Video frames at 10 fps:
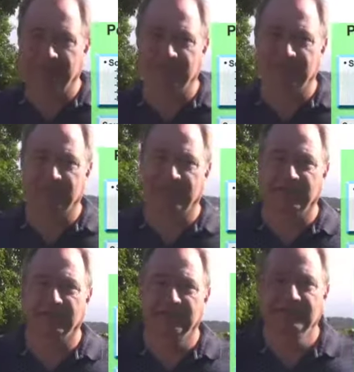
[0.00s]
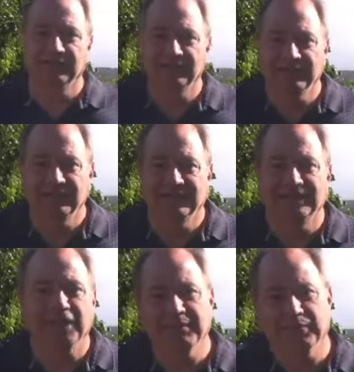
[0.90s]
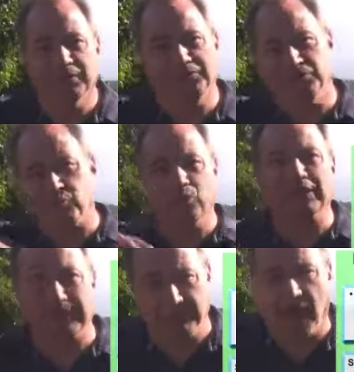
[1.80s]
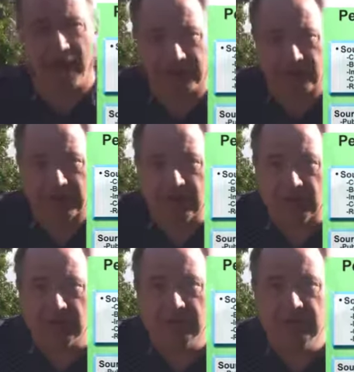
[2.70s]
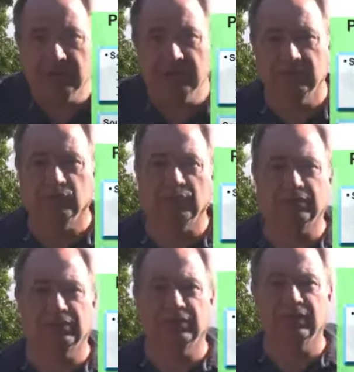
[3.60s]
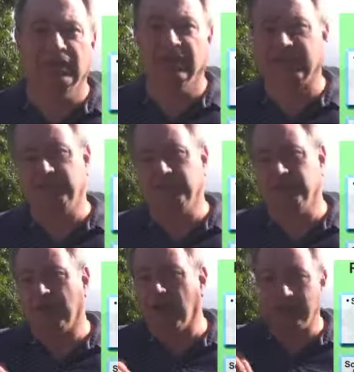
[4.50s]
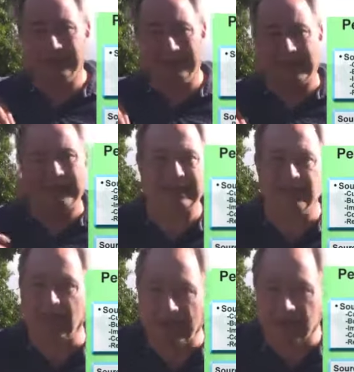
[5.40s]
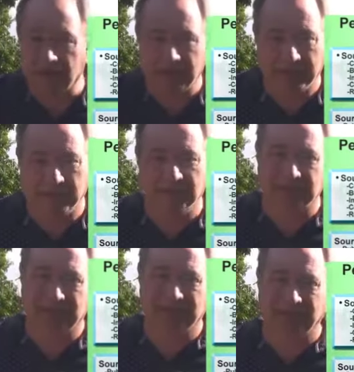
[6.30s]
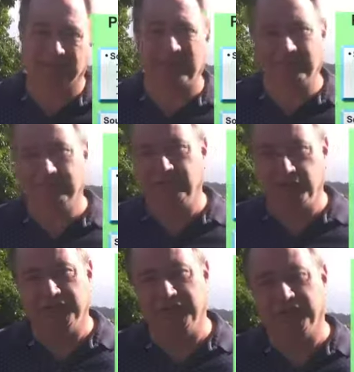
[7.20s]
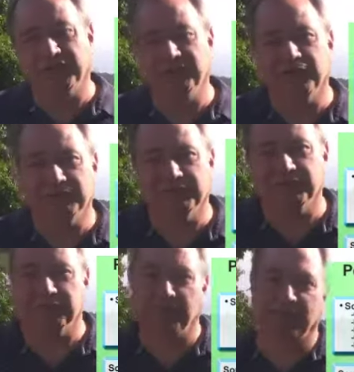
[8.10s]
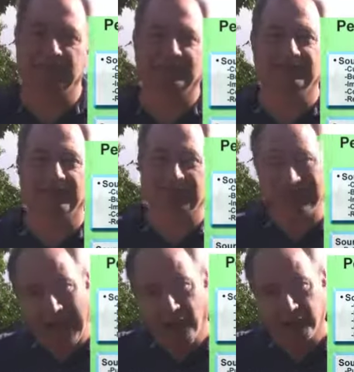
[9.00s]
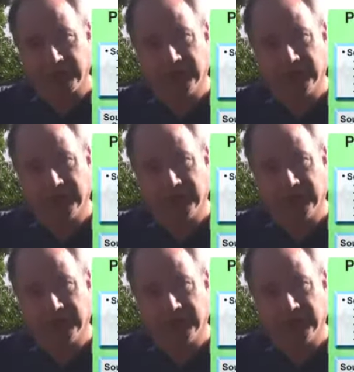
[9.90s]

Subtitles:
and say, tell me what's really bothering you. What's got you up late at night unable to sleep? That you usually don't get much of a response except out.